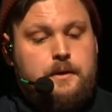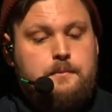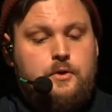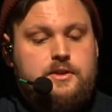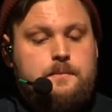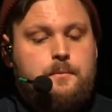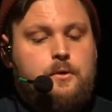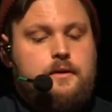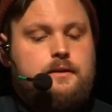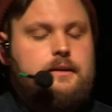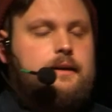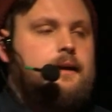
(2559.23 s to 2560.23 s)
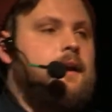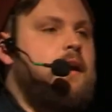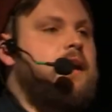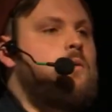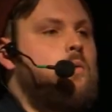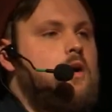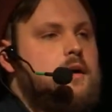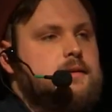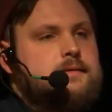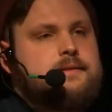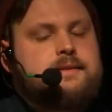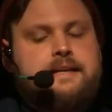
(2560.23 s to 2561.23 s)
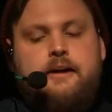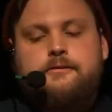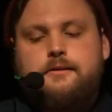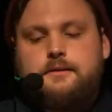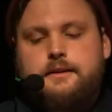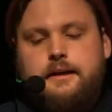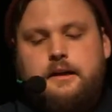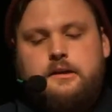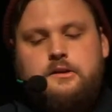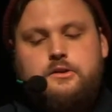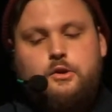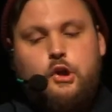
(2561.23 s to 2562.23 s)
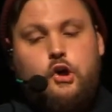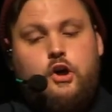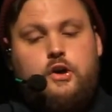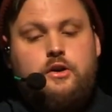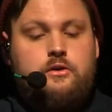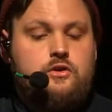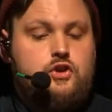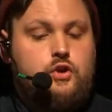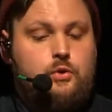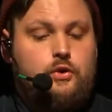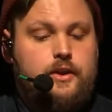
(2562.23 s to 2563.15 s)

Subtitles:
But most importantly, it worked as a scaffolding to learn new